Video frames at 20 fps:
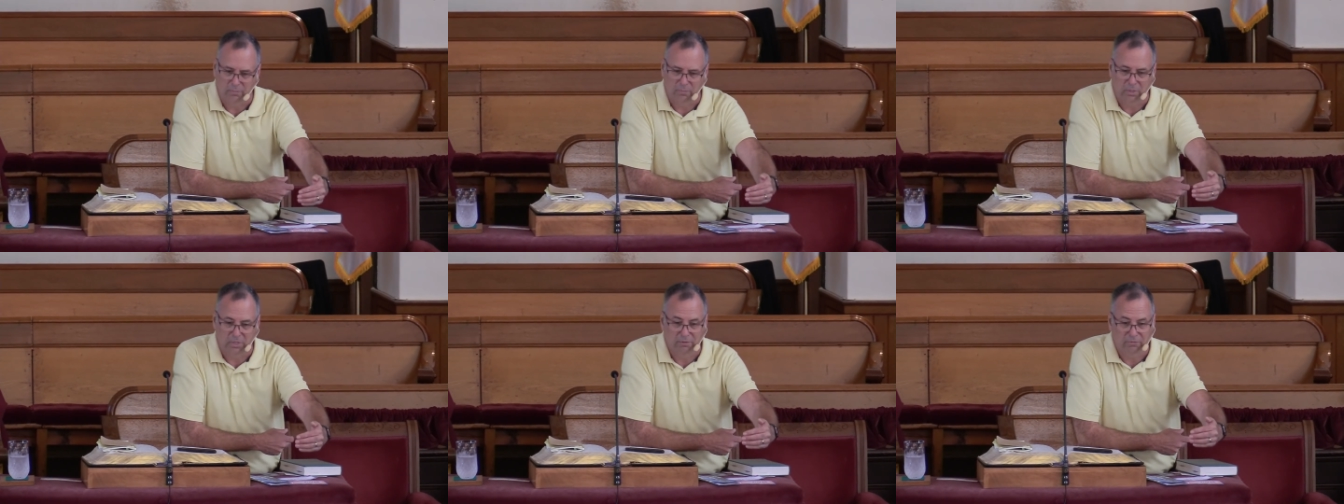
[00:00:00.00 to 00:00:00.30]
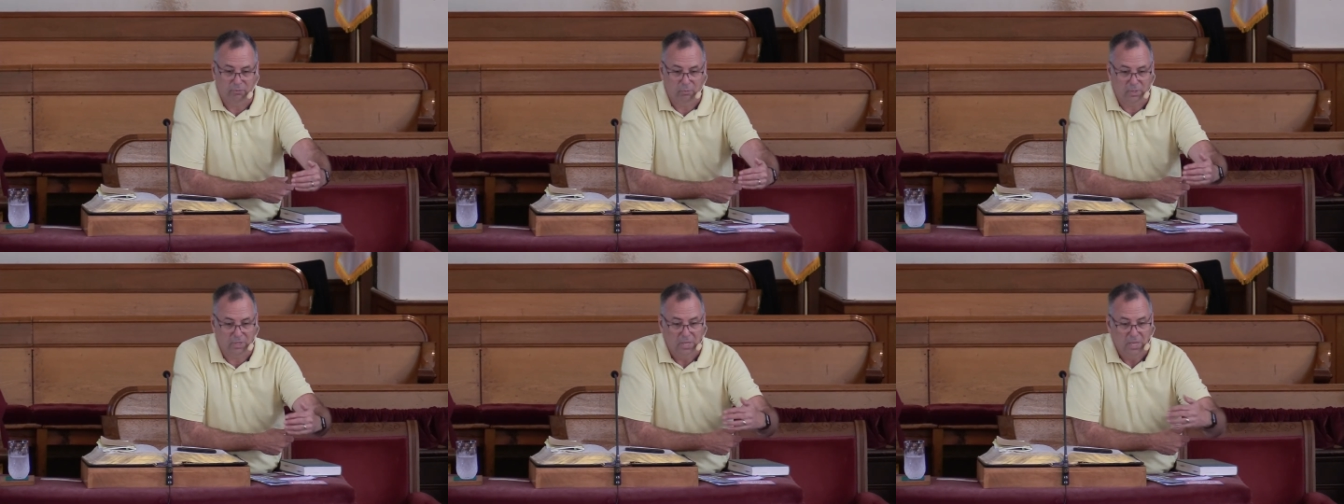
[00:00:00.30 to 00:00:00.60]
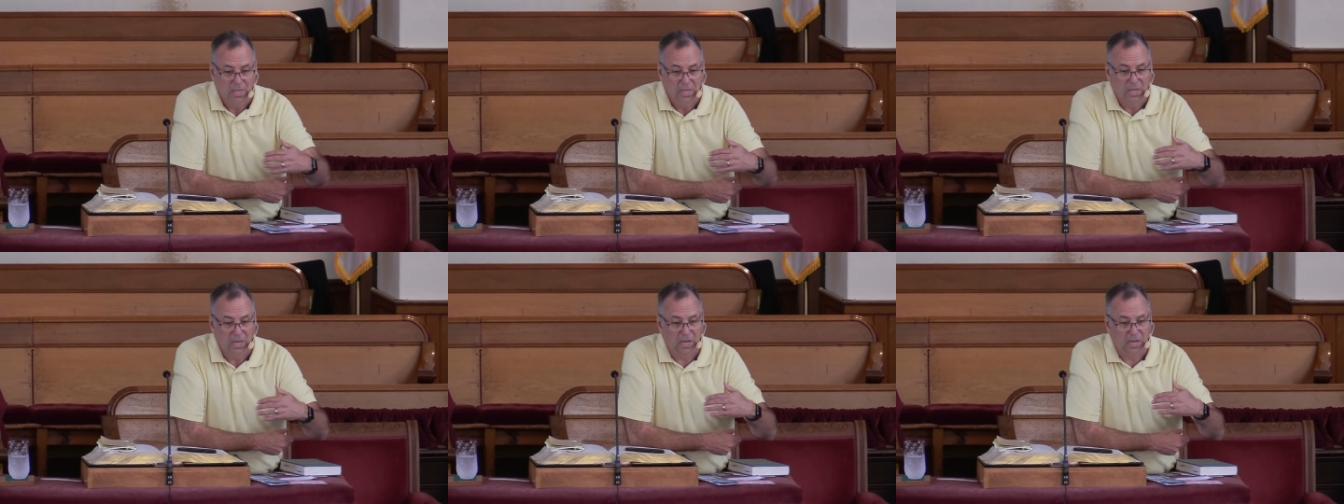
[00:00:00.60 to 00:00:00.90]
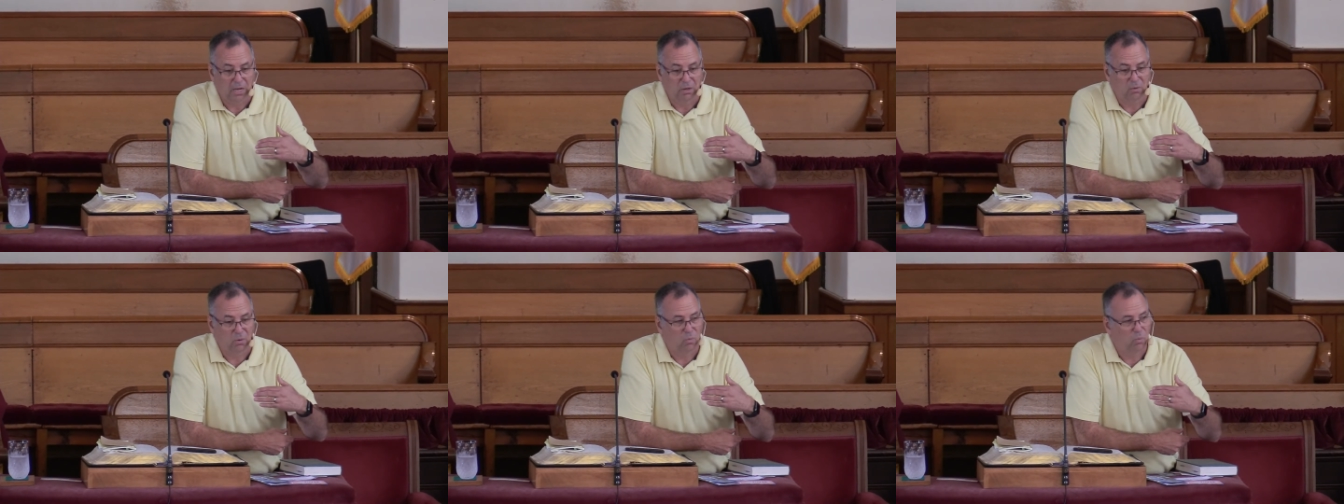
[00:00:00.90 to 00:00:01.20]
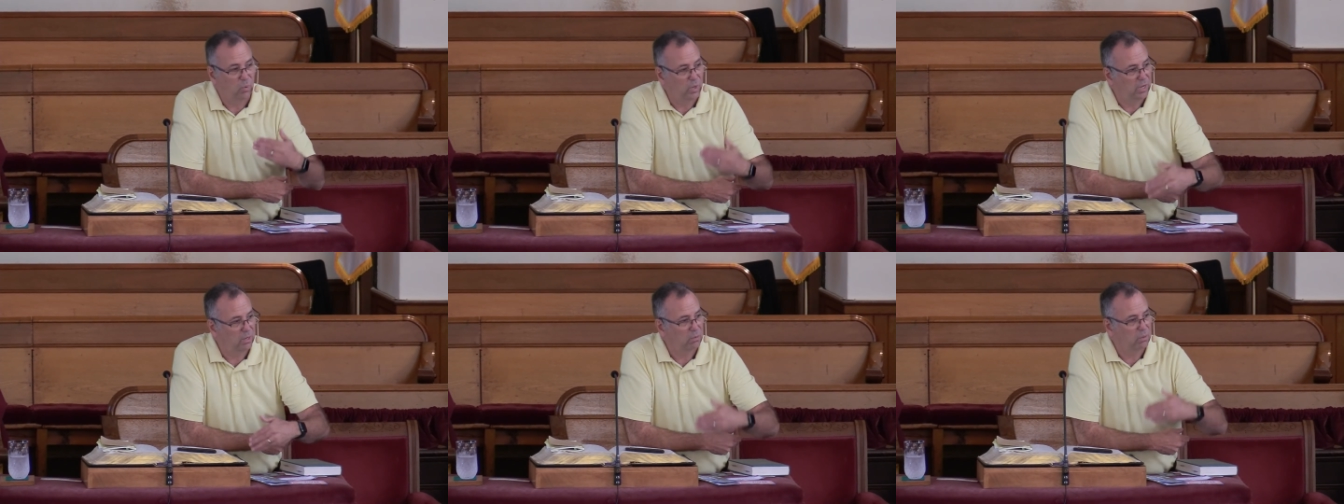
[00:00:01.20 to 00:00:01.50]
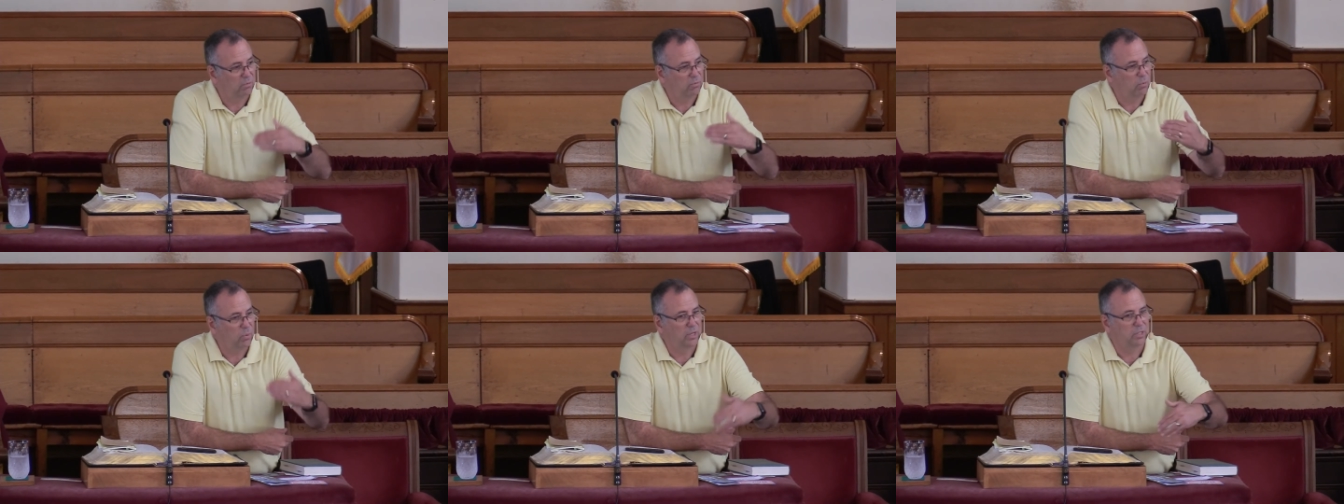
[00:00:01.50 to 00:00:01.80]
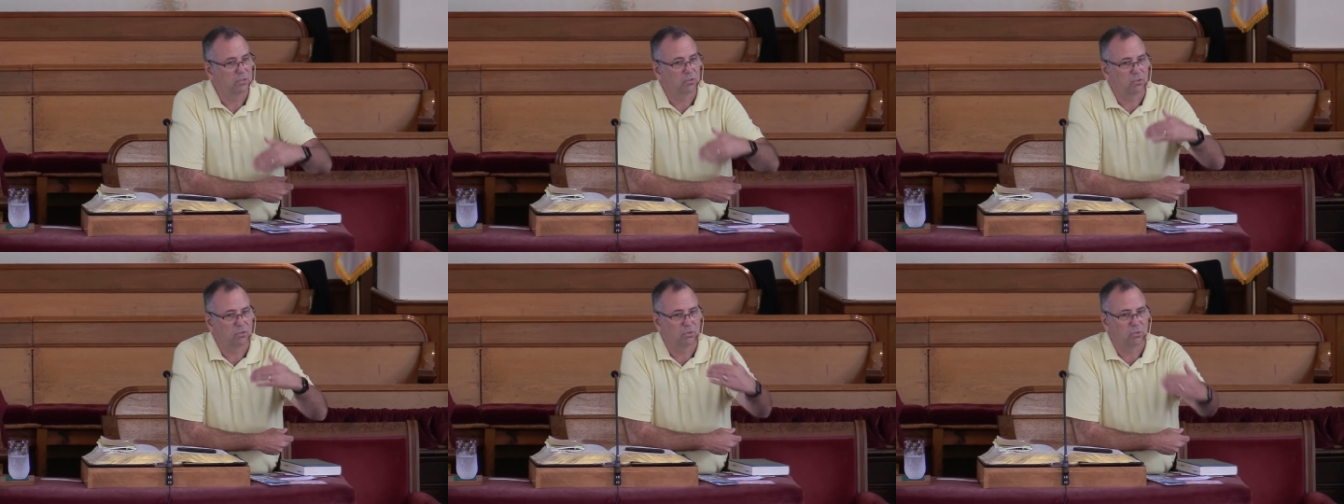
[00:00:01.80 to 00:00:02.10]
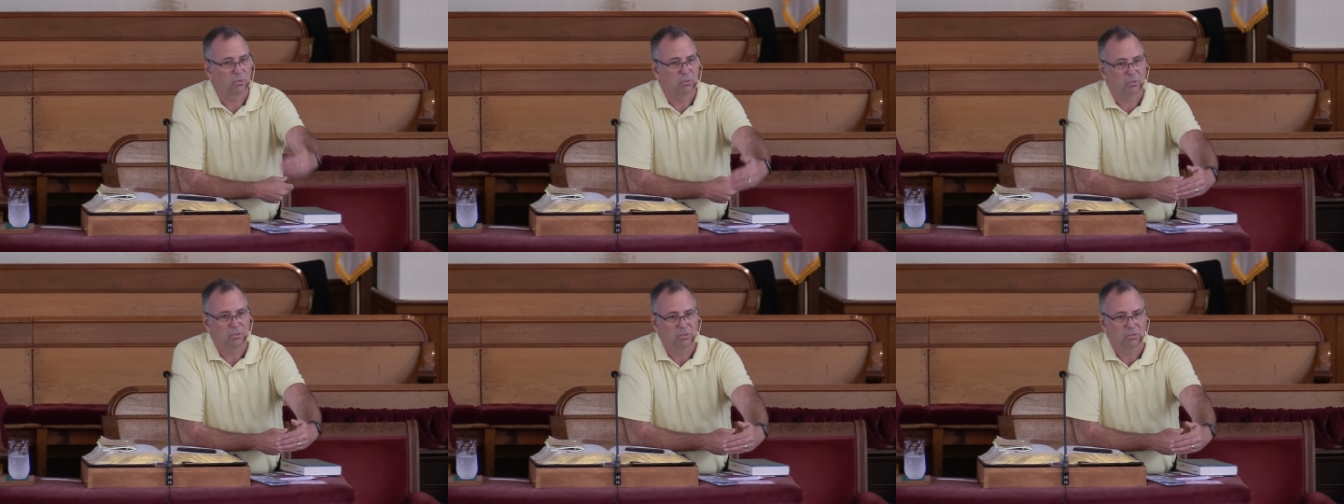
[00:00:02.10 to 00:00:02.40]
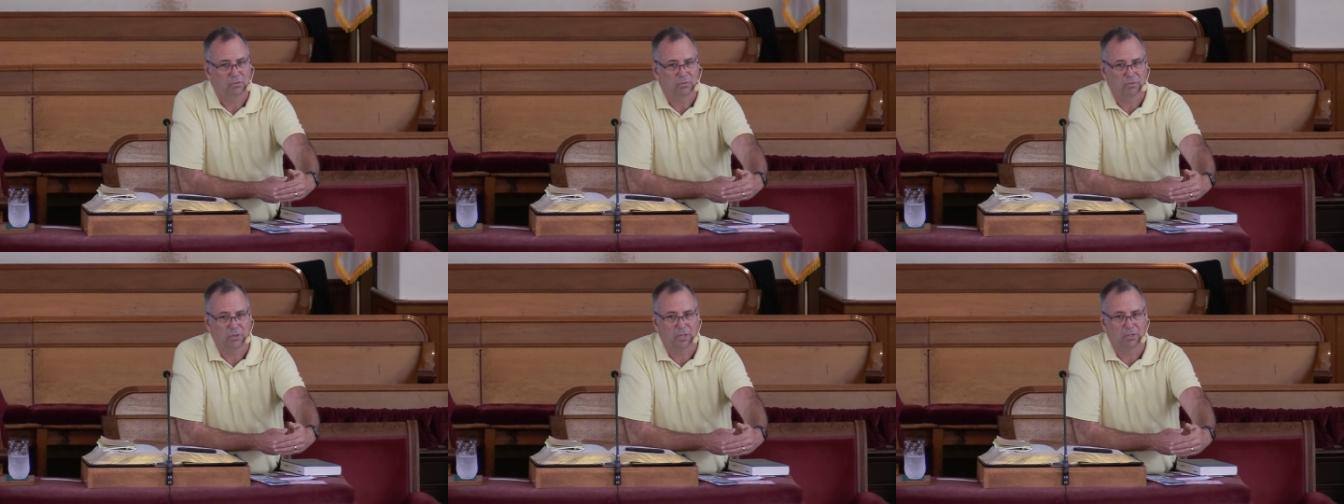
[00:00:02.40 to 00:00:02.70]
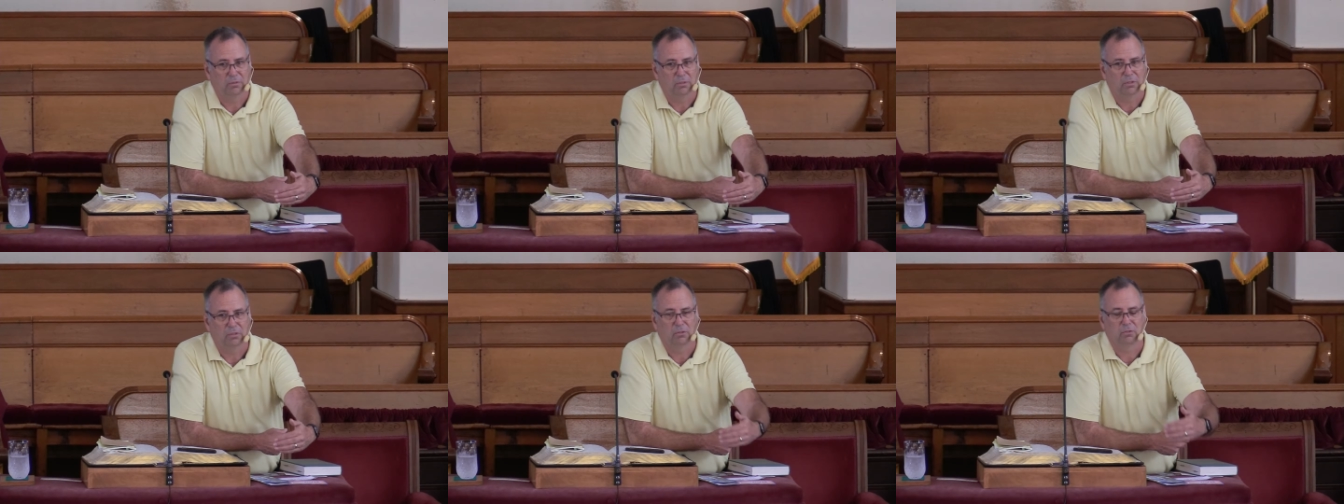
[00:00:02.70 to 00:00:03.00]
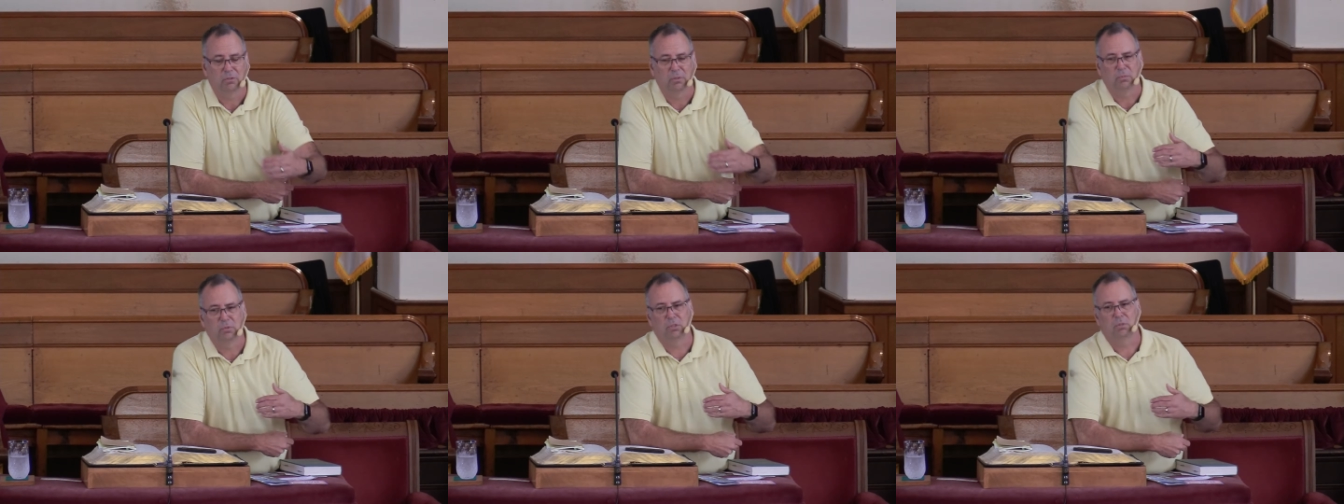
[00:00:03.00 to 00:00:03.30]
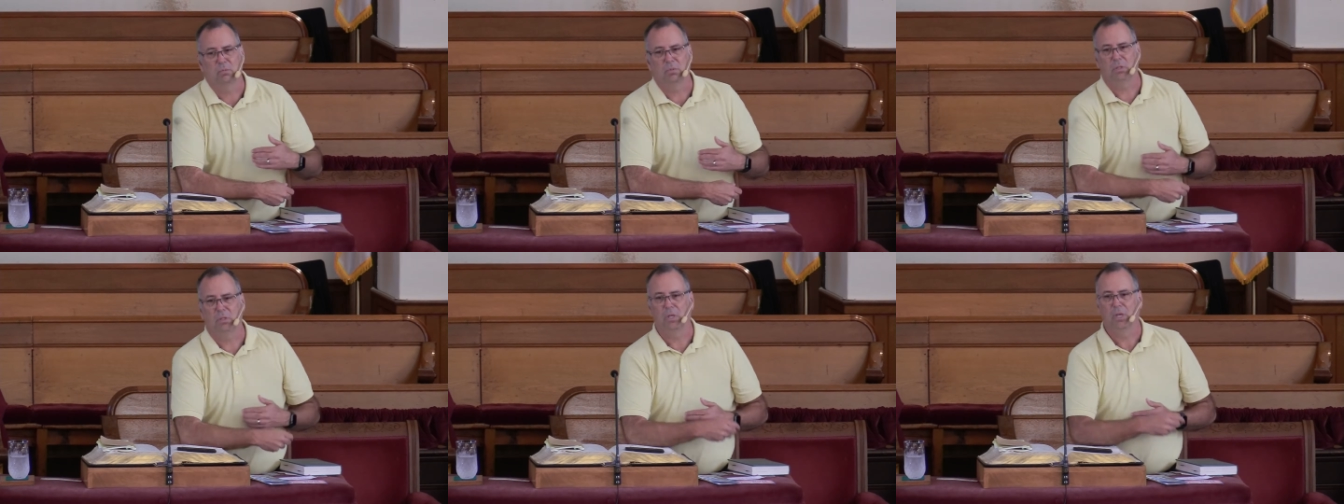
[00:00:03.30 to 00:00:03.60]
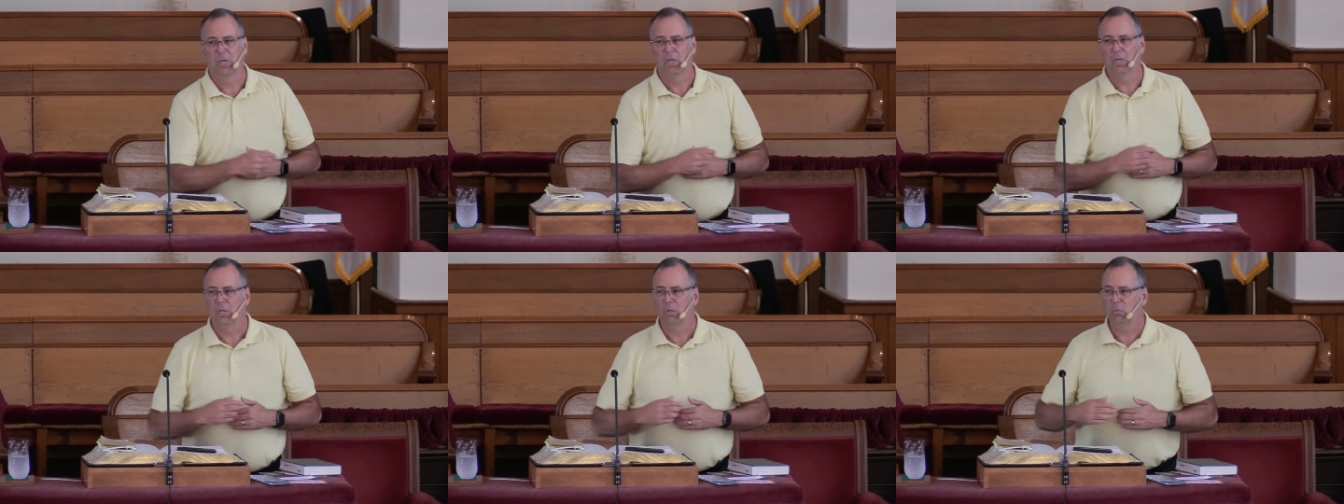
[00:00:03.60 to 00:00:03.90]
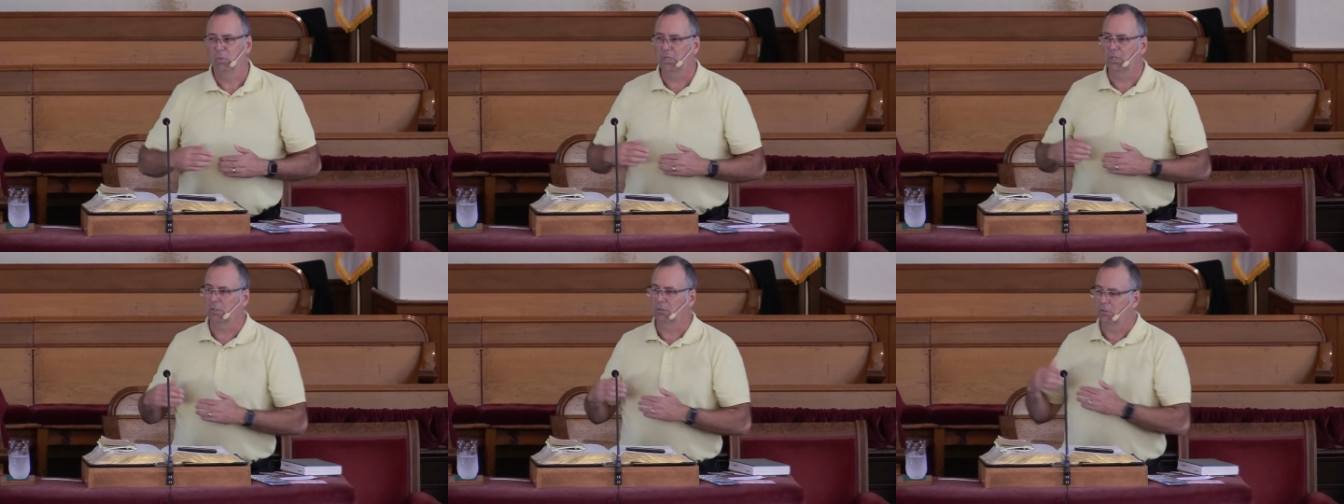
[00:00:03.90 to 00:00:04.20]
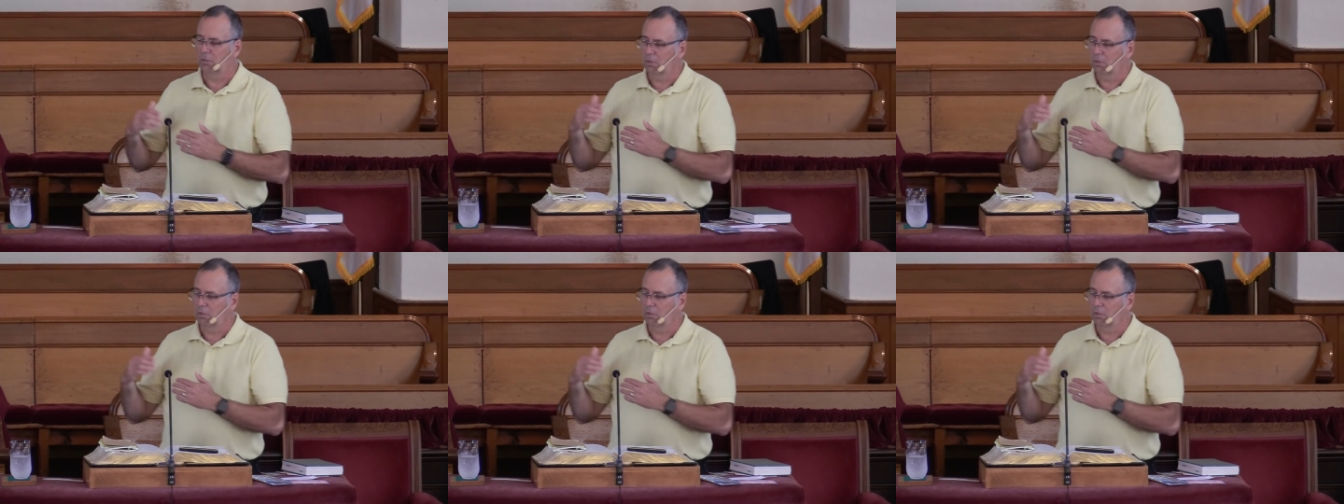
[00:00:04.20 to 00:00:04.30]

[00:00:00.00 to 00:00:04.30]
But if we are aware of what truth is found in Scripture, we, we can